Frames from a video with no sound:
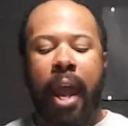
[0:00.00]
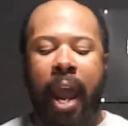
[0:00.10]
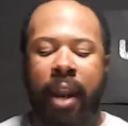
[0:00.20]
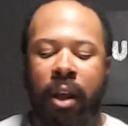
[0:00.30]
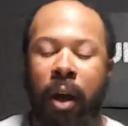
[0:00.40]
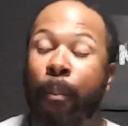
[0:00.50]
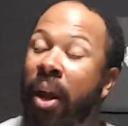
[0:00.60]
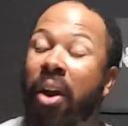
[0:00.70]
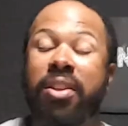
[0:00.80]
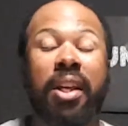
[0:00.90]
And the
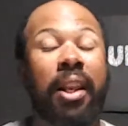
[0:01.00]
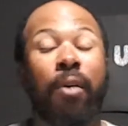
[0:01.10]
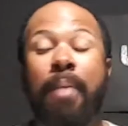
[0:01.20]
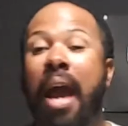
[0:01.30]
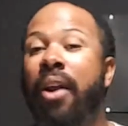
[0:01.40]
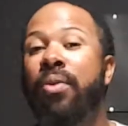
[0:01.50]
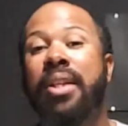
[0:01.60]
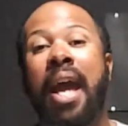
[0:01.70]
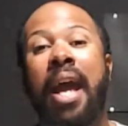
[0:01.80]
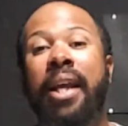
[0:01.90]
Bears, Khalil Mack in those
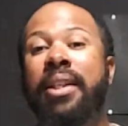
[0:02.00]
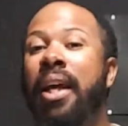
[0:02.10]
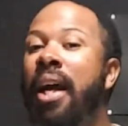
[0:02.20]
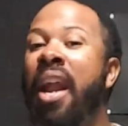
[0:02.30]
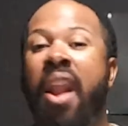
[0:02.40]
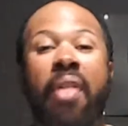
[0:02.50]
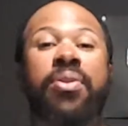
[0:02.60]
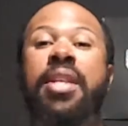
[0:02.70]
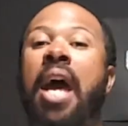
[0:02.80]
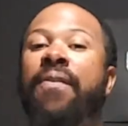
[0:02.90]
games, another
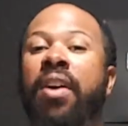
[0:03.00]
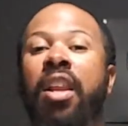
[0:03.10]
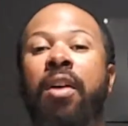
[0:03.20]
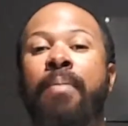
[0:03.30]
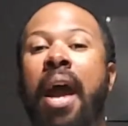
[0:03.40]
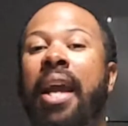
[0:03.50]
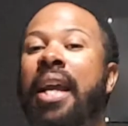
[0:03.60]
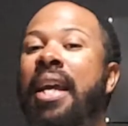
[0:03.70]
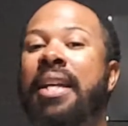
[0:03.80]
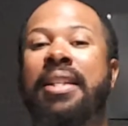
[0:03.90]
sack for Khalil Mack.
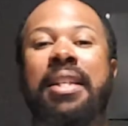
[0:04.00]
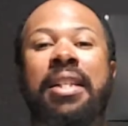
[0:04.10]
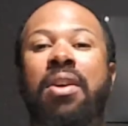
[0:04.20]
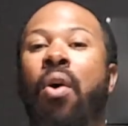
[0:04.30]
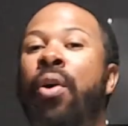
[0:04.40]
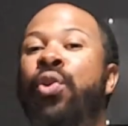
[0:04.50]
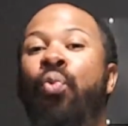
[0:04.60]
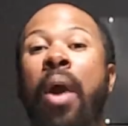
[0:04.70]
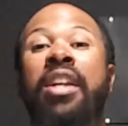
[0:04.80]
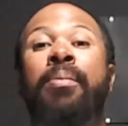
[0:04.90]
He is just on his
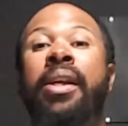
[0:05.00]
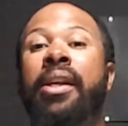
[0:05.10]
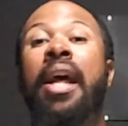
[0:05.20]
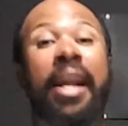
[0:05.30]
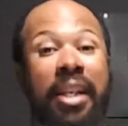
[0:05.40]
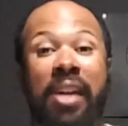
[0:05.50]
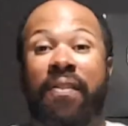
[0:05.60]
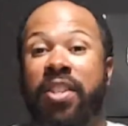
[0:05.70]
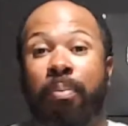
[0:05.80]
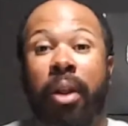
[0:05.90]
way to being
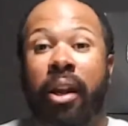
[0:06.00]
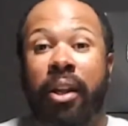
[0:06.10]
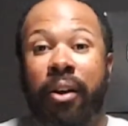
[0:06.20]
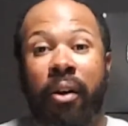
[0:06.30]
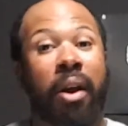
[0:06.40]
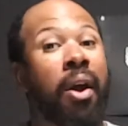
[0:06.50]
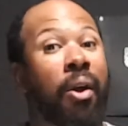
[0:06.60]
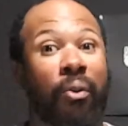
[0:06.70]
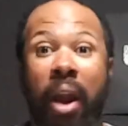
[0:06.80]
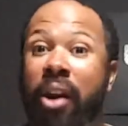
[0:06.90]
Defensive Player of the Year.
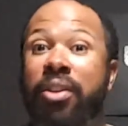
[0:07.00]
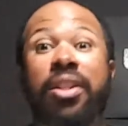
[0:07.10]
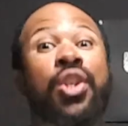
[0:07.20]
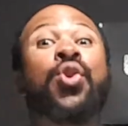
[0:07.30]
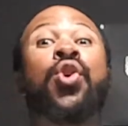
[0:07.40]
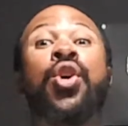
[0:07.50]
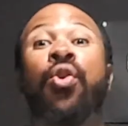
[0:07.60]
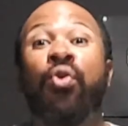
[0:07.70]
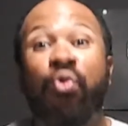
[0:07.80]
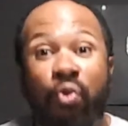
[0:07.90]
Raiders, you could
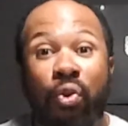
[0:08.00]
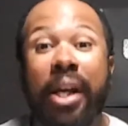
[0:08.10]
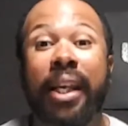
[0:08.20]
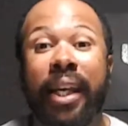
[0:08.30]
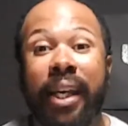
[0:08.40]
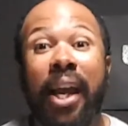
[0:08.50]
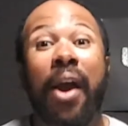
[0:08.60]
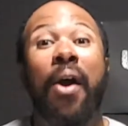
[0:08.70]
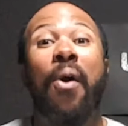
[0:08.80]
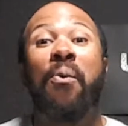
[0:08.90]
really,
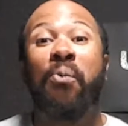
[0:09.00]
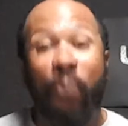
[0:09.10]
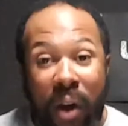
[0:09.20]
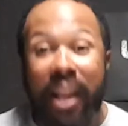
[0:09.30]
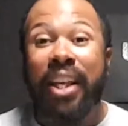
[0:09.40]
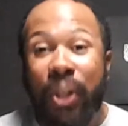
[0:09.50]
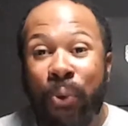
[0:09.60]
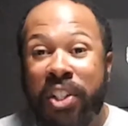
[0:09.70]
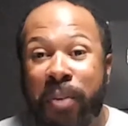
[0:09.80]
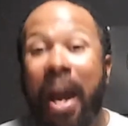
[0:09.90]
really
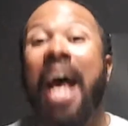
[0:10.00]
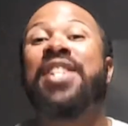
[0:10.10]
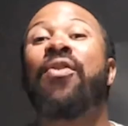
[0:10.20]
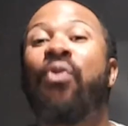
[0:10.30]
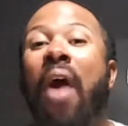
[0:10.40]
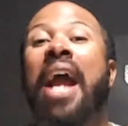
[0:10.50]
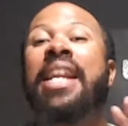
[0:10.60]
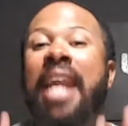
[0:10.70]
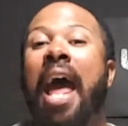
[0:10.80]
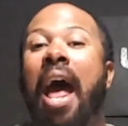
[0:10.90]
use him. As of right
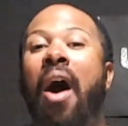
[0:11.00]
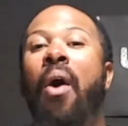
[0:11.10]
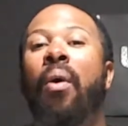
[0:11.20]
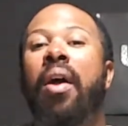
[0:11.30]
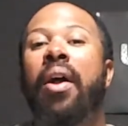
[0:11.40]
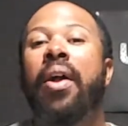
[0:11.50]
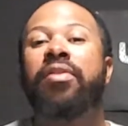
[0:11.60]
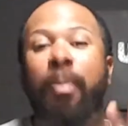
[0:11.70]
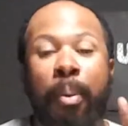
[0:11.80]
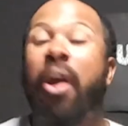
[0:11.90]
now,
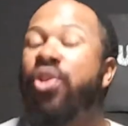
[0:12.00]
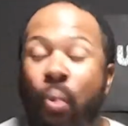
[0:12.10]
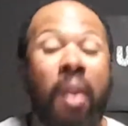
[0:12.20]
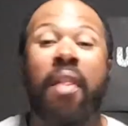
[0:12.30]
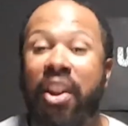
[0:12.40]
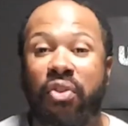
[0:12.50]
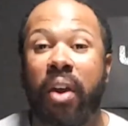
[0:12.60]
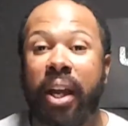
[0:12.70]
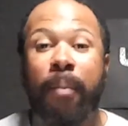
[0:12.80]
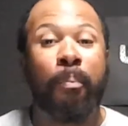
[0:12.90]
the Bears are winning that
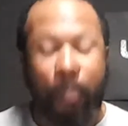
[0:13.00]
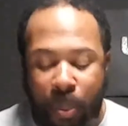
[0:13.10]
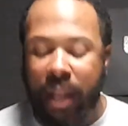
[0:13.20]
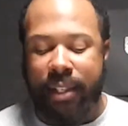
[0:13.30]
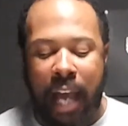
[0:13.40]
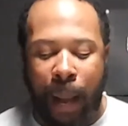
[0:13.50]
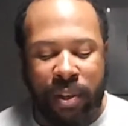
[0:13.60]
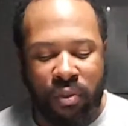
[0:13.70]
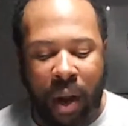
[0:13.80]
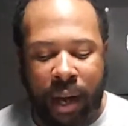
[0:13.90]
trade. Big time
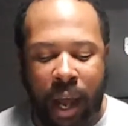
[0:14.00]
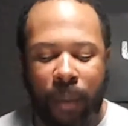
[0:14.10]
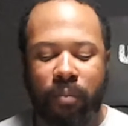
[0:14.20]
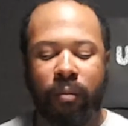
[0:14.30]
as of right now.